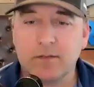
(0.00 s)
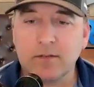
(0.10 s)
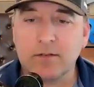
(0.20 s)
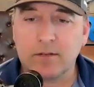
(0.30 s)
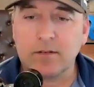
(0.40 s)

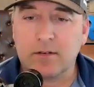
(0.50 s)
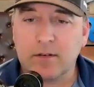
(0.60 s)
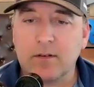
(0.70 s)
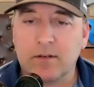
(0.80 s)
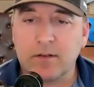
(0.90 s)
And
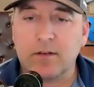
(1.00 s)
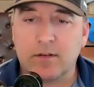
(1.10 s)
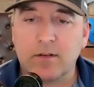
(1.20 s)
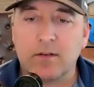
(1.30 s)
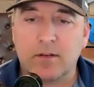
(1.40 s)
so
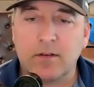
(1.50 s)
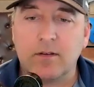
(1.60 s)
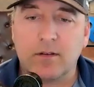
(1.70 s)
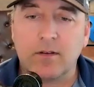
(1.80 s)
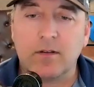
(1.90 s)
I hear that
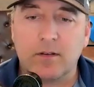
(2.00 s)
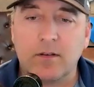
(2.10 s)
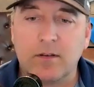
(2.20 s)
repeatedly.